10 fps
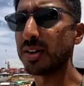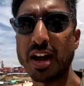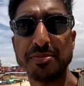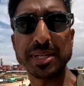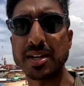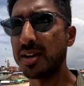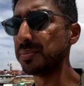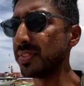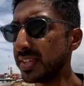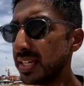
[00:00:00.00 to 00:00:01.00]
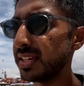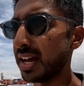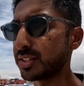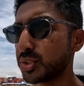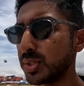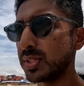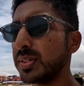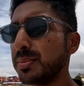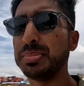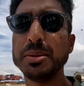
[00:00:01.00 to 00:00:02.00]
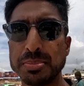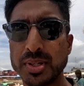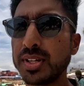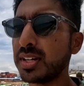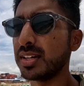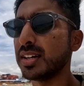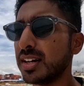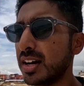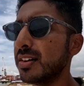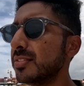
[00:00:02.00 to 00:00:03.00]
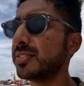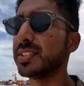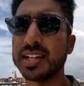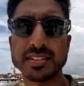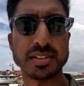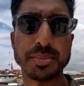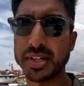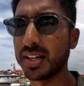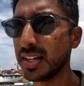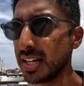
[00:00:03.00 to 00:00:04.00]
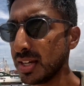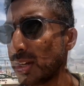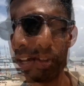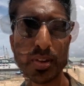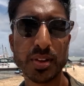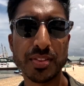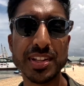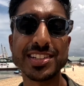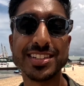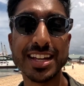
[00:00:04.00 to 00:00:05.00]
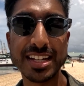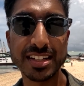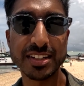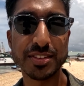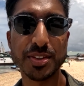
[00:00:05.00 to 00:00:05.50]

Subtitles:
have become the actual people of Zanzibar. This native